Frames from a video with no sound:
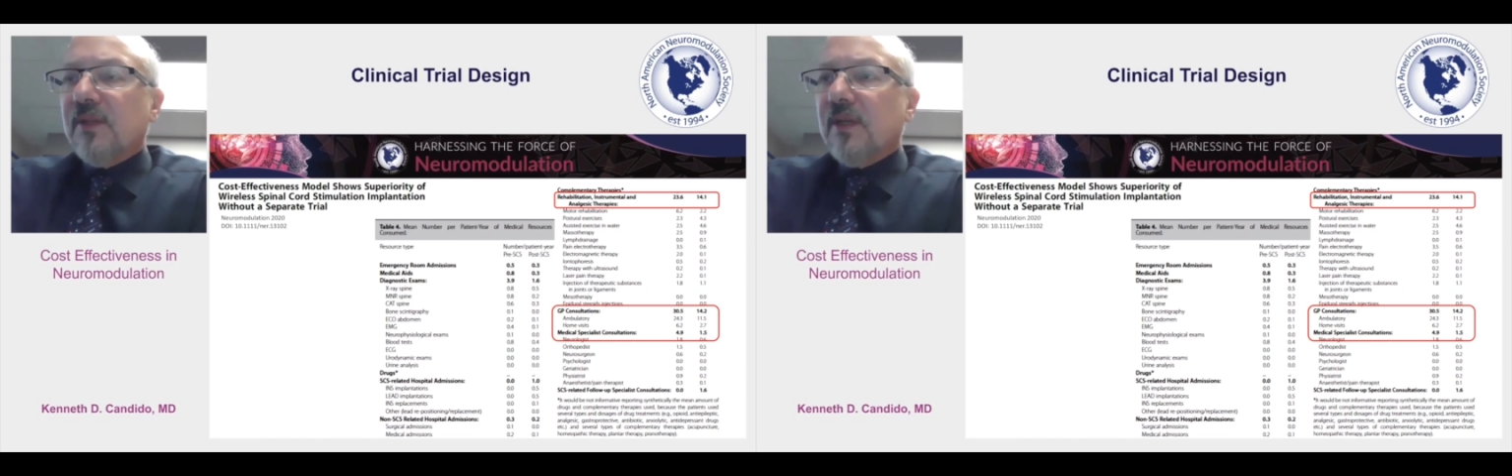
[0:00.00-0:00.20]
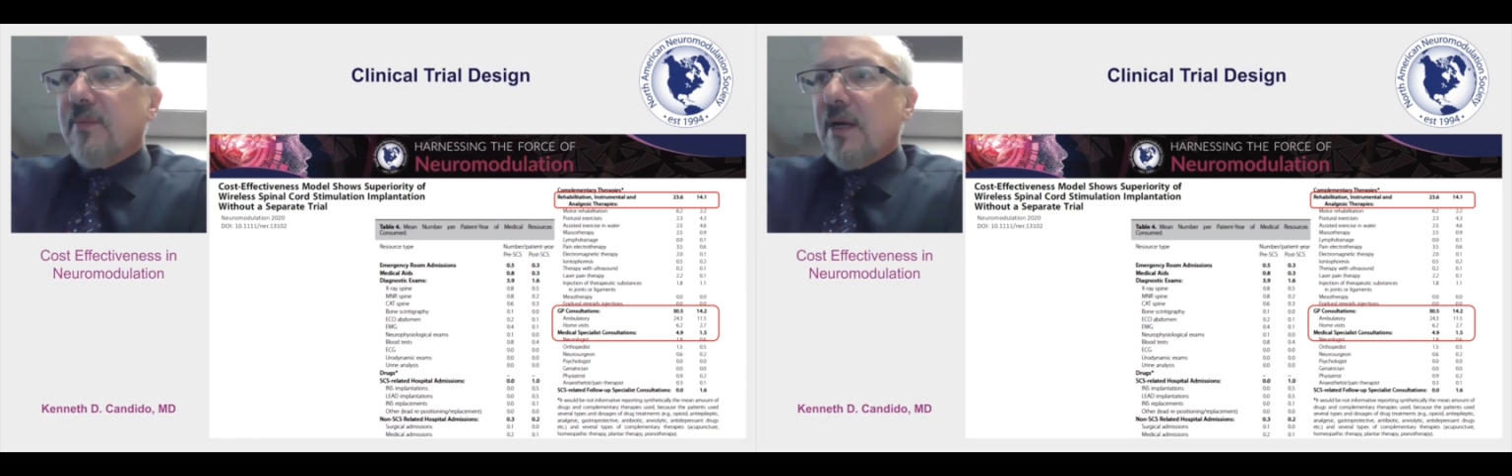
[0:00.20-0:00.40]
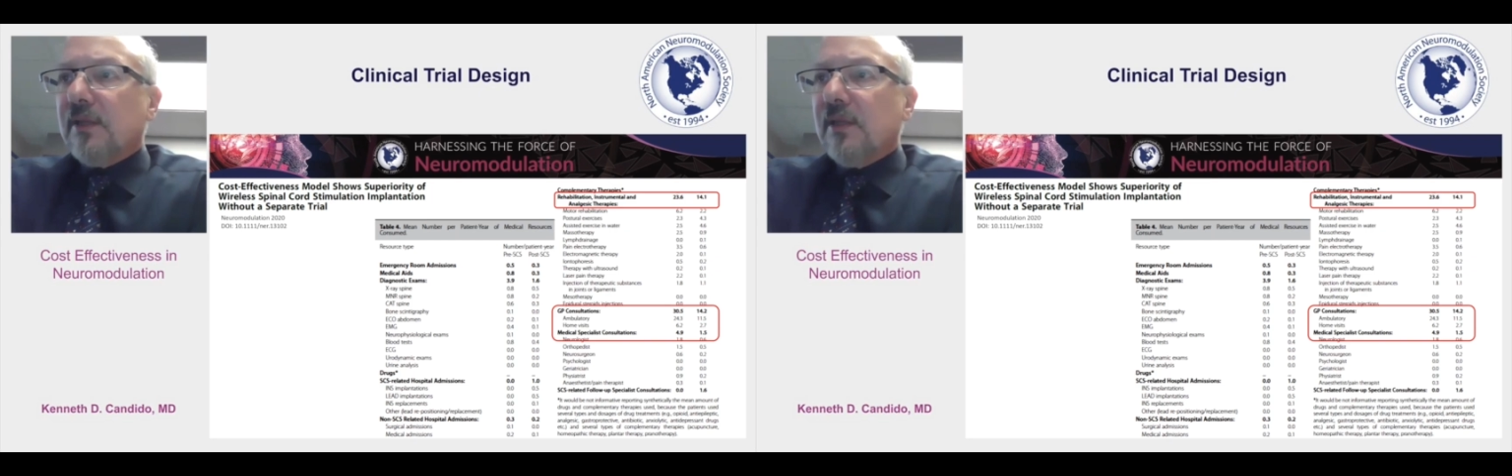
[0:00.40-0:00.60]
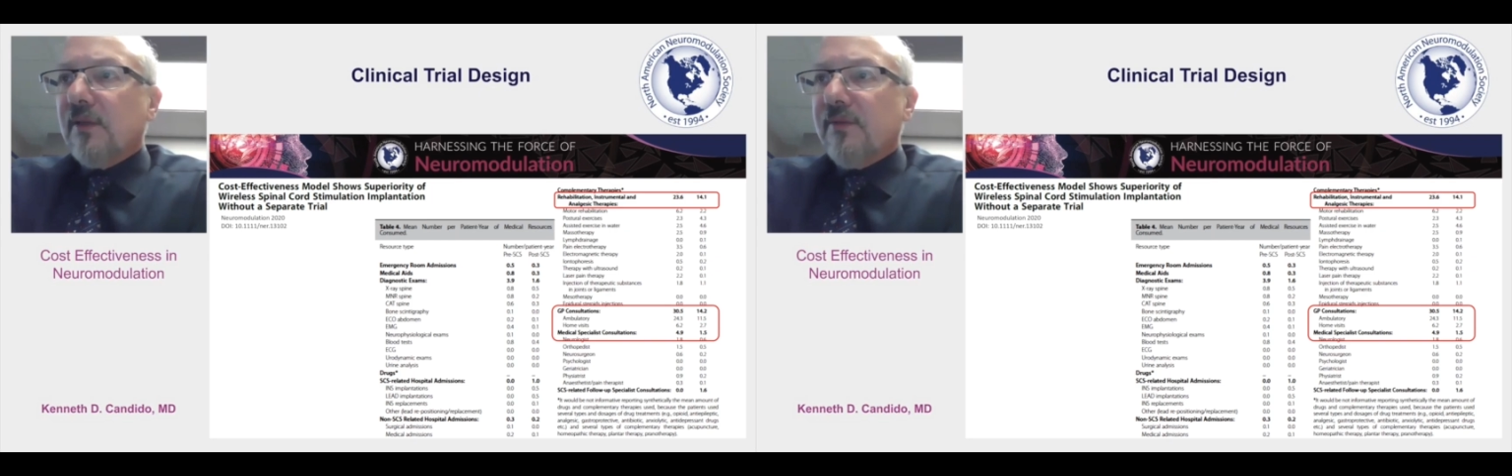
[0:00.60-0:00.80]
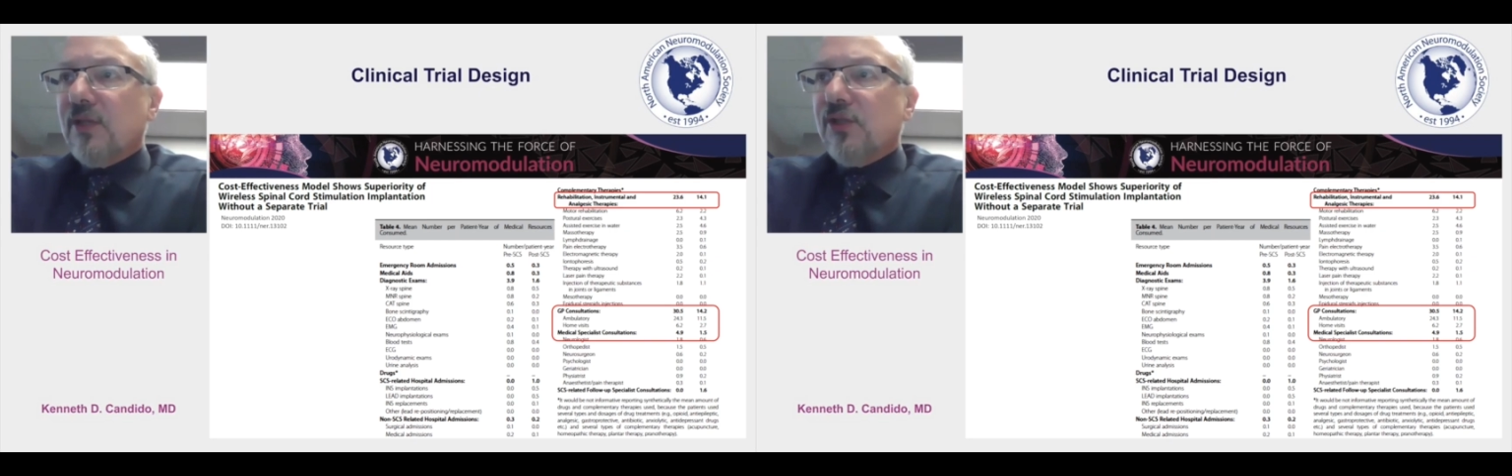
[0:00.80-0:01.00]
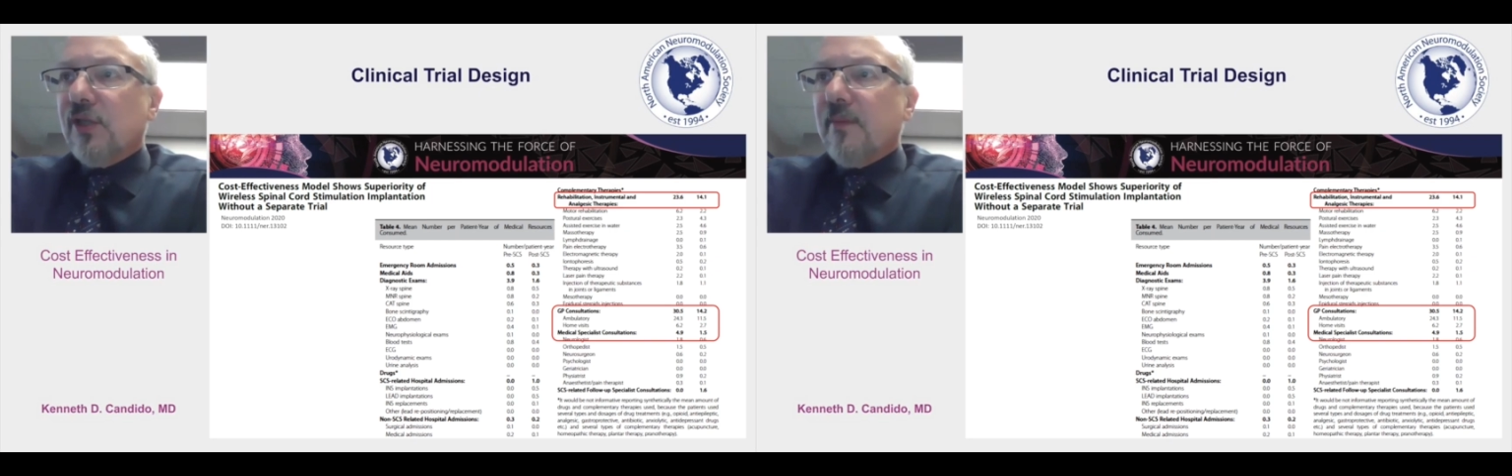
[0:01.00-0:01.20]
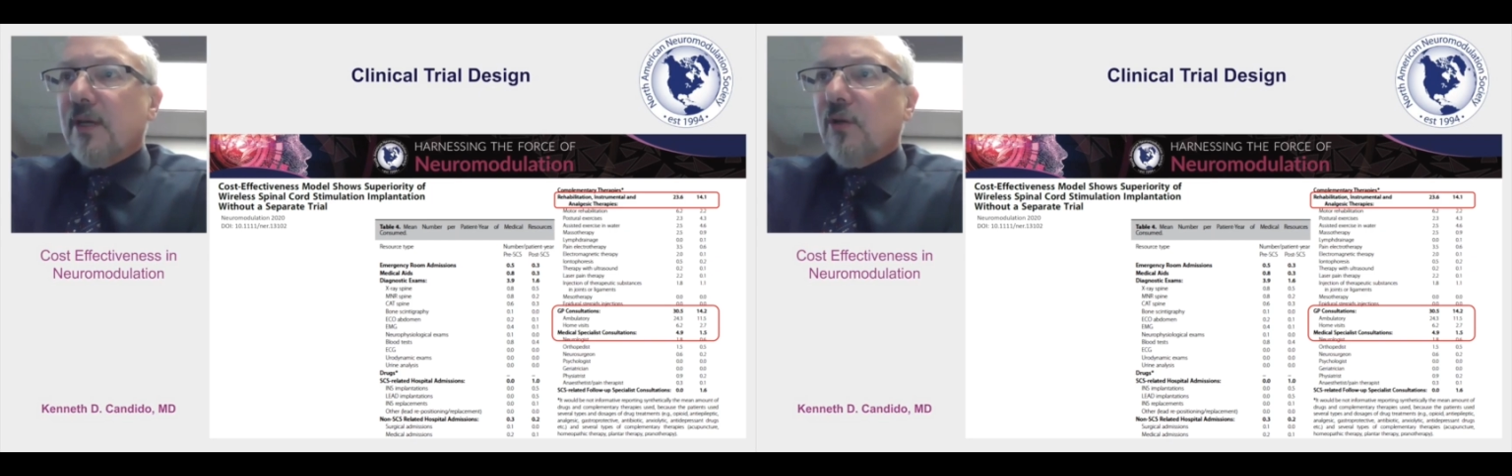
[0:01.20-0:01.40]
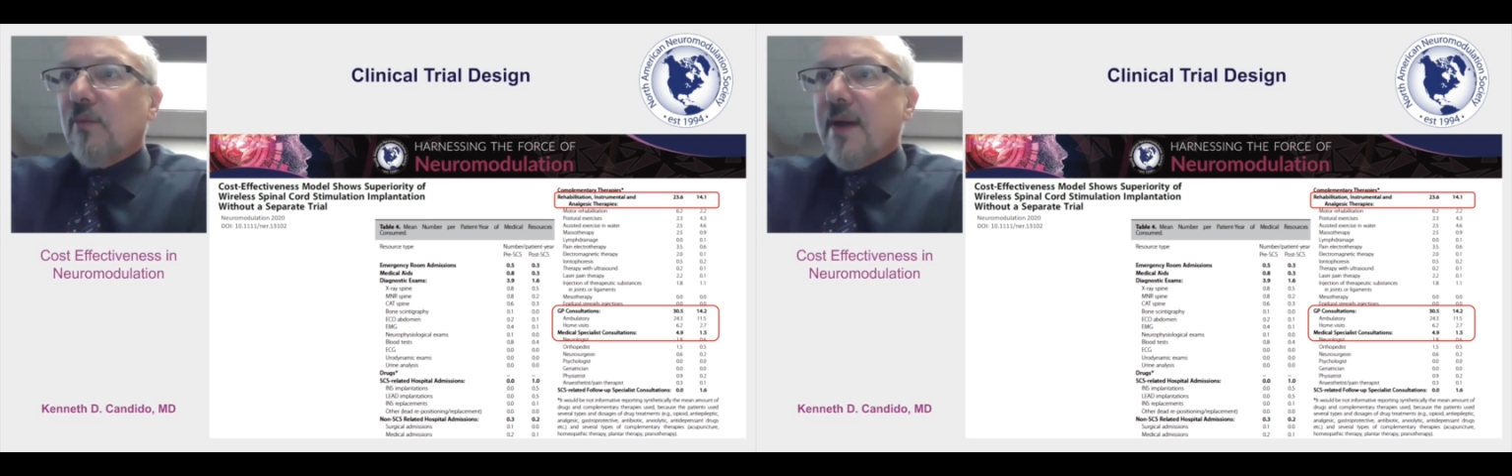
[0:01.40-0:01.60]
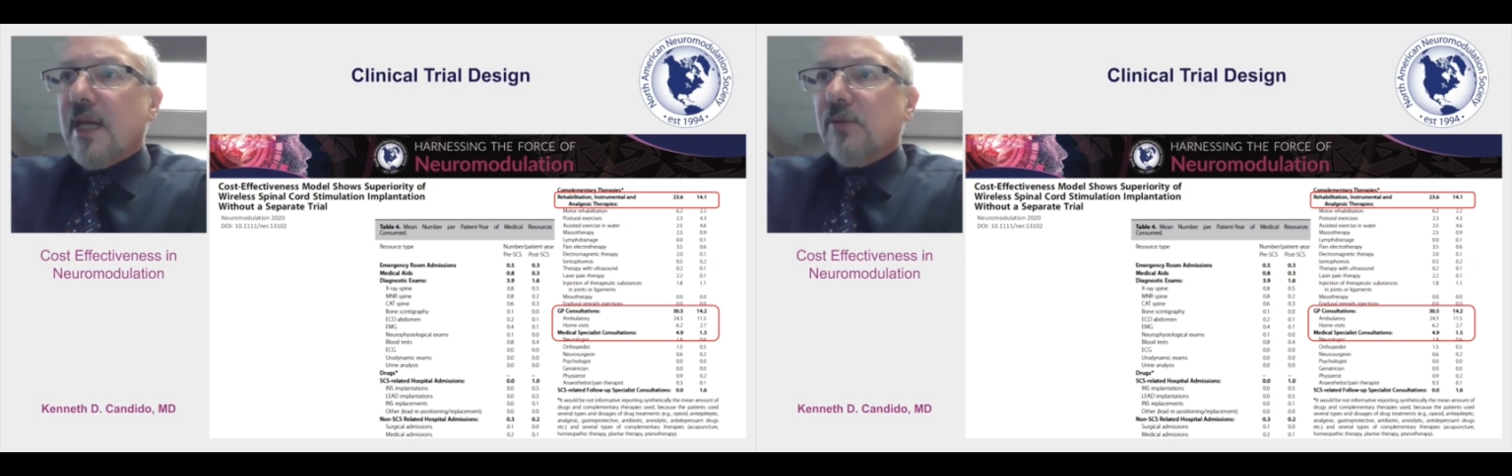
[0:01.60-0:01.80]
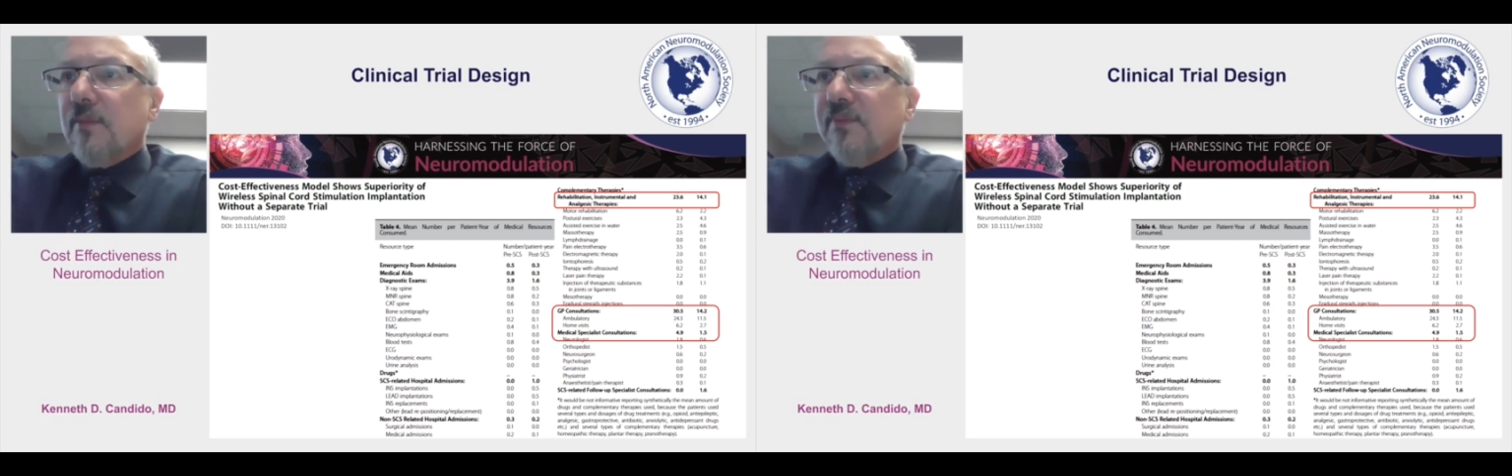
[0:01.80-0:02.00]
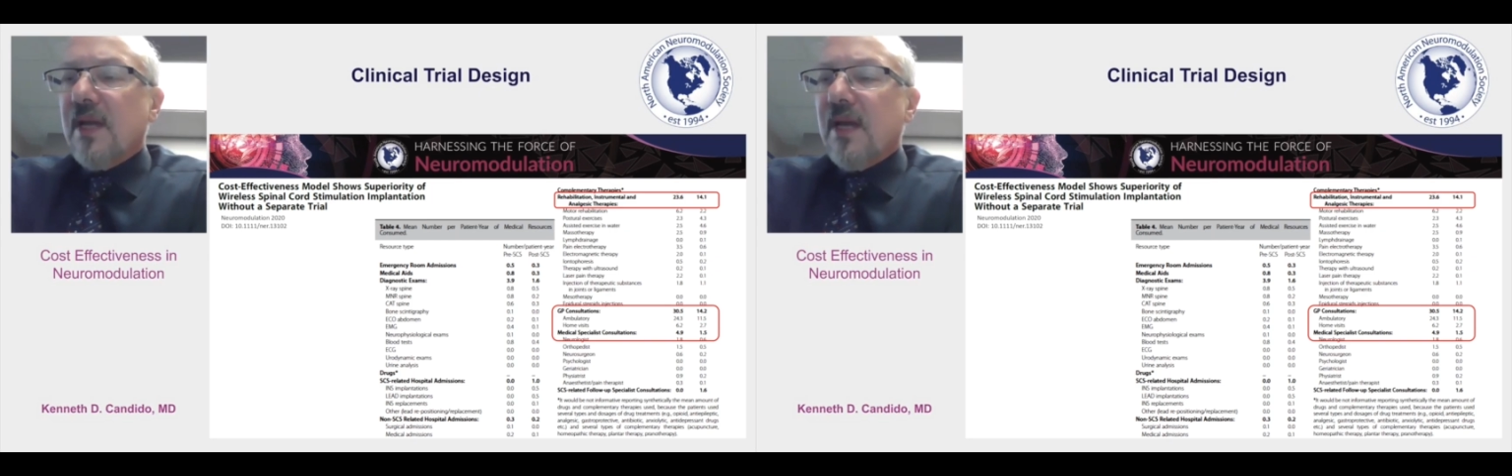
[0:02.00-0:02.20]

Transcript: compared to conventional medical management.